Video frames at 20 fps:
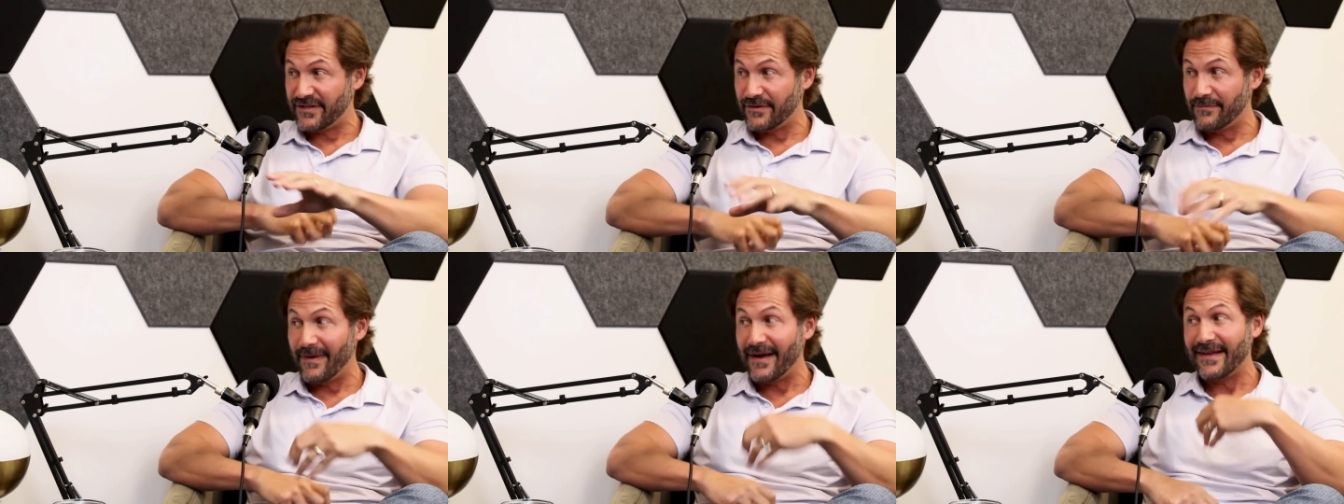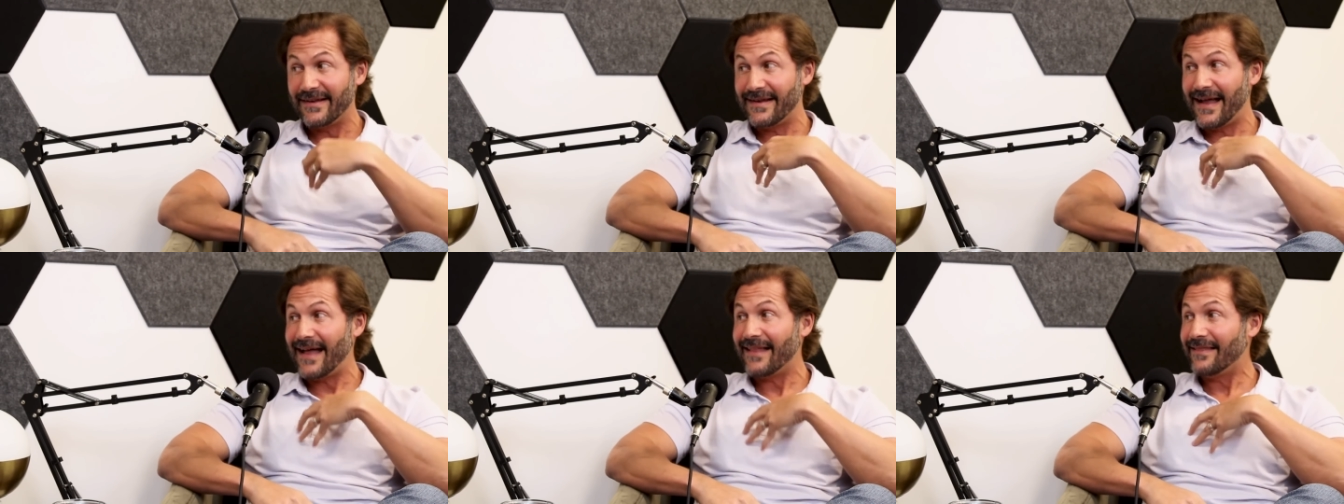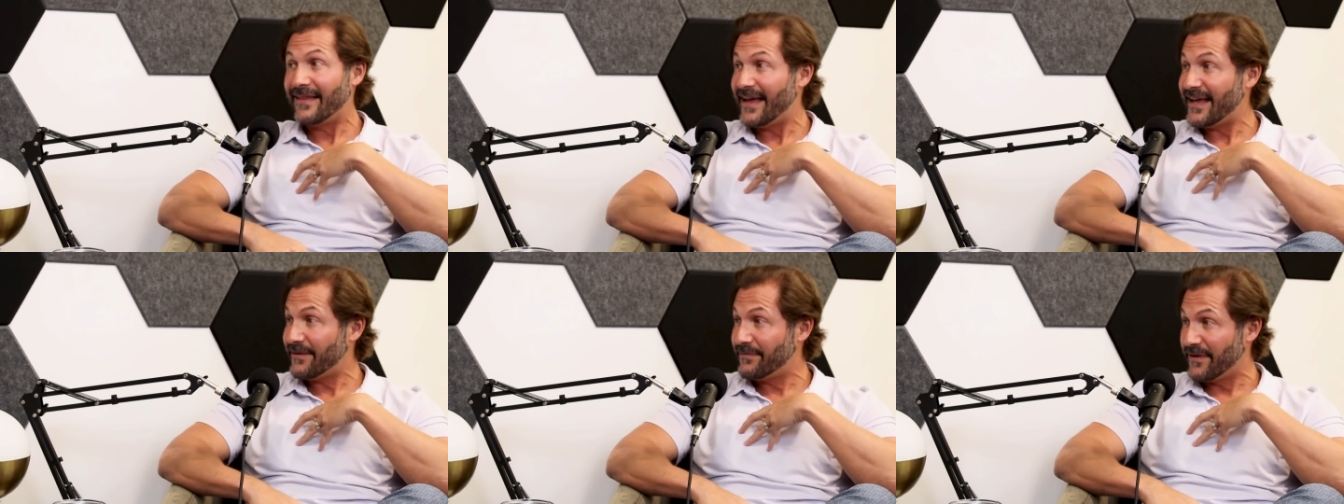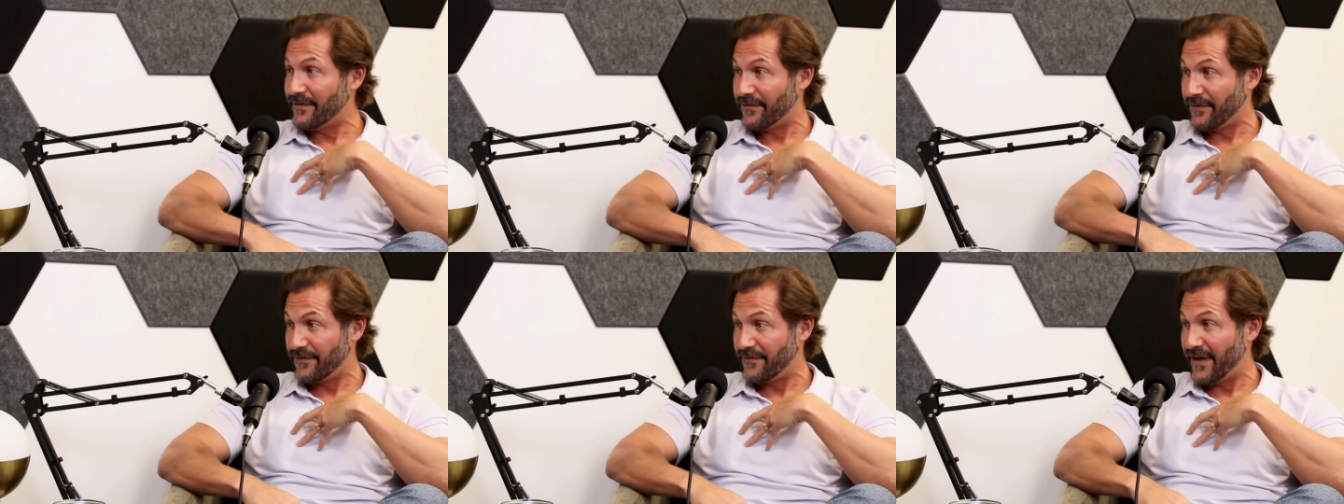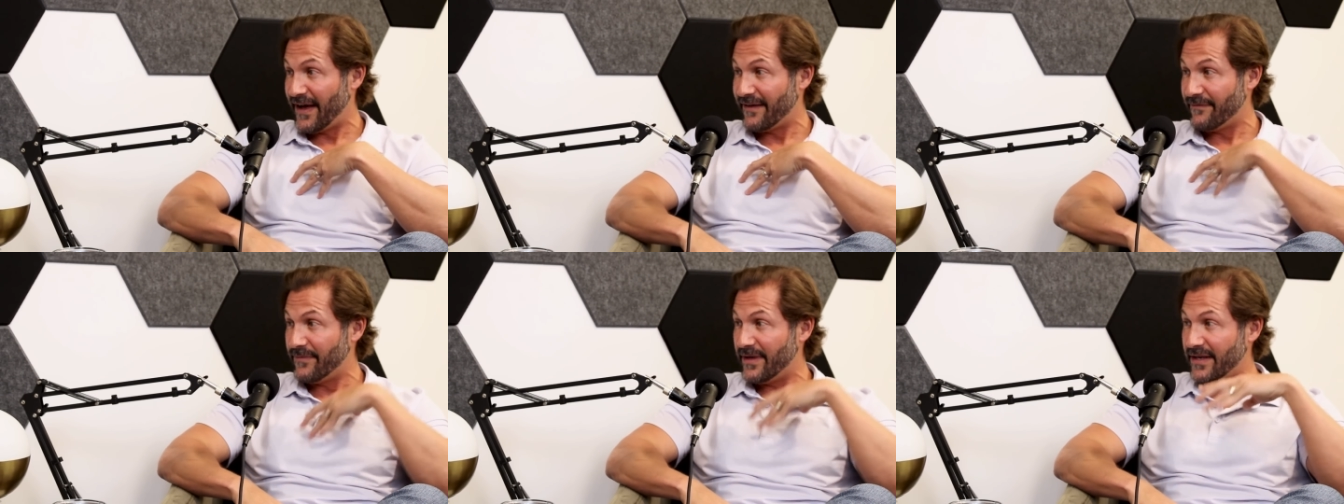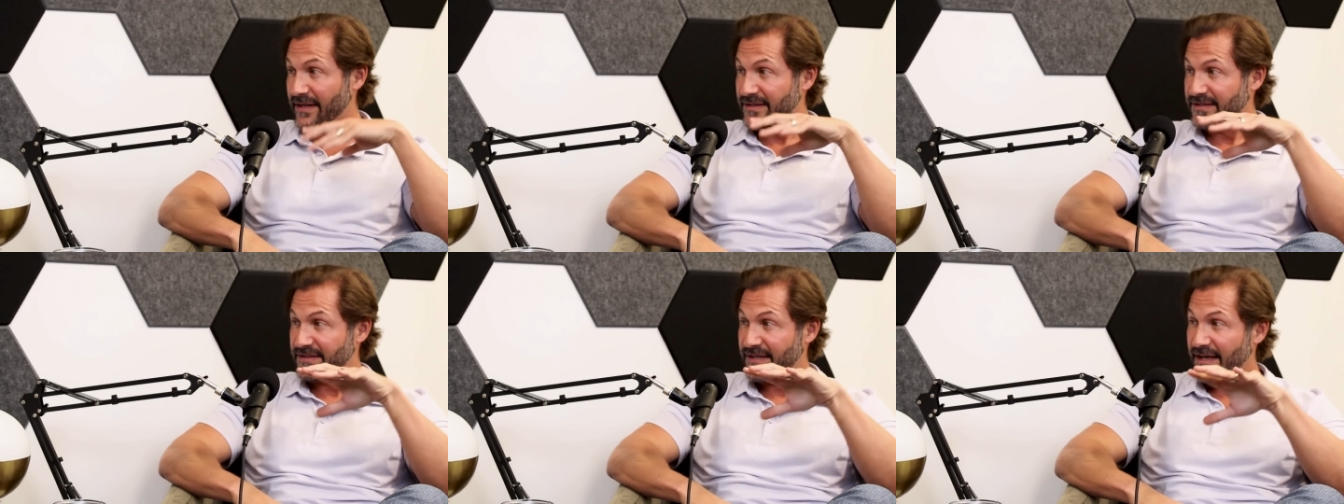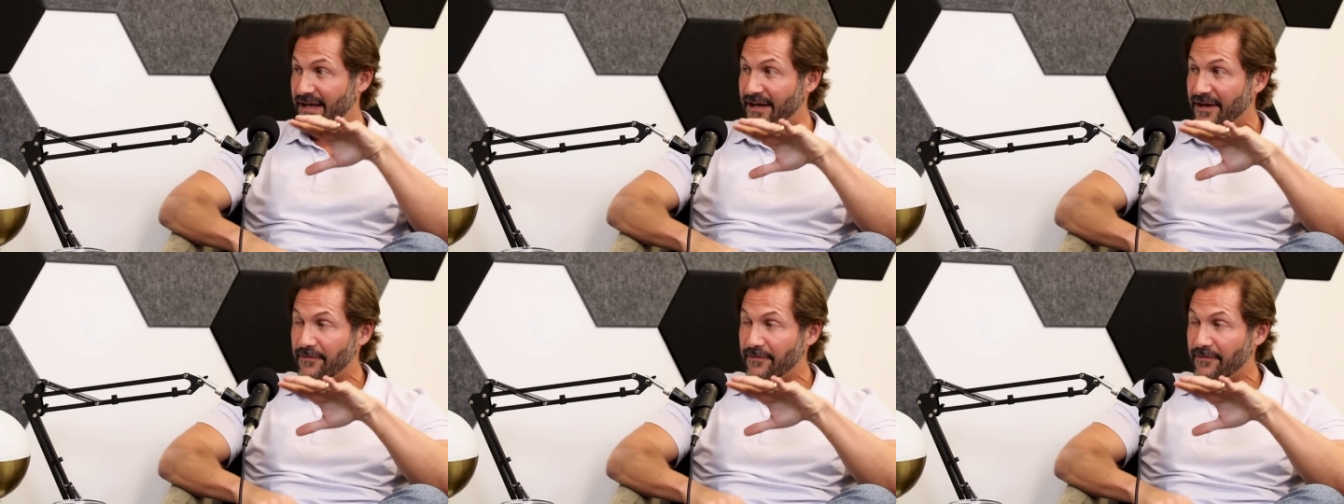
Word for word: you might not like me for five minutes